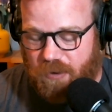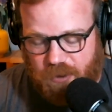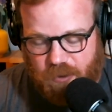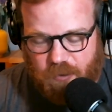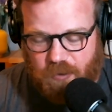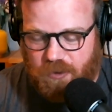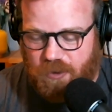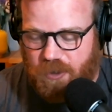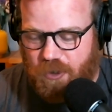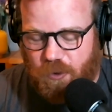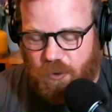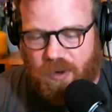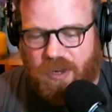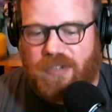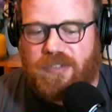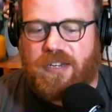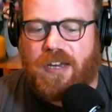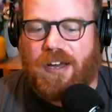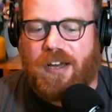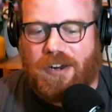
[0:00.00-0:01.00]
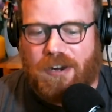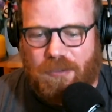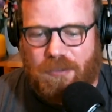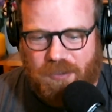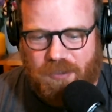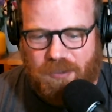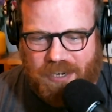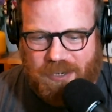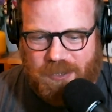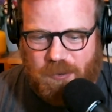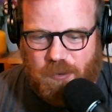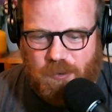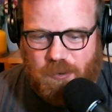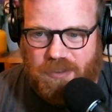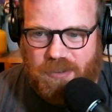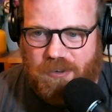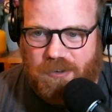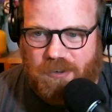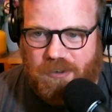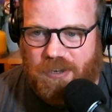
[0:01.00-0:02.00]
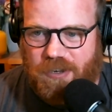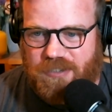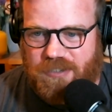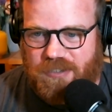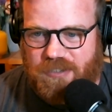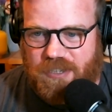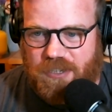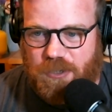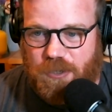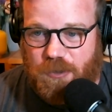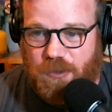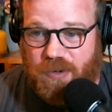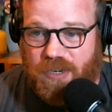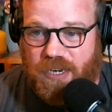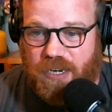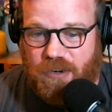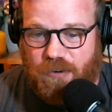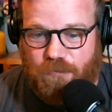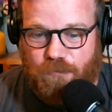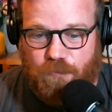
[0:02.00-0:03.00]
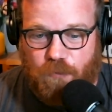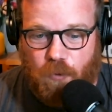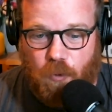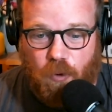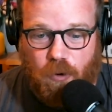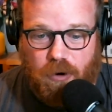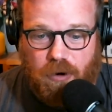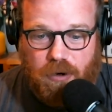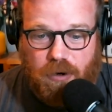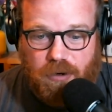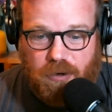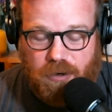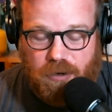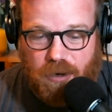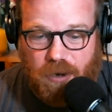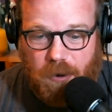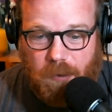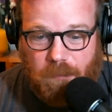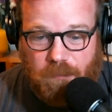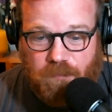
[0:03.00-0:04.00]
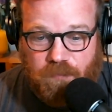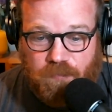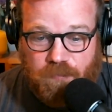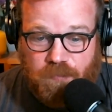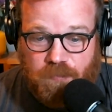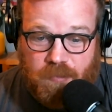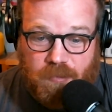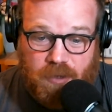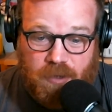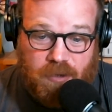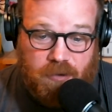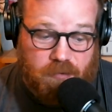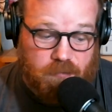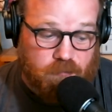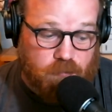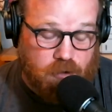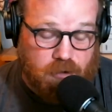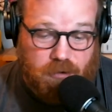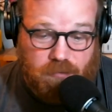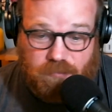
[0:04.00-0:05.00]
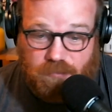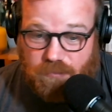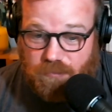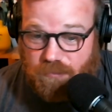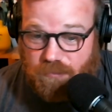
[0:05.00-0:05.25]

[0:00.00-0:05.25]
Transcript: you can do a ton of things with the clauses that you need for um, for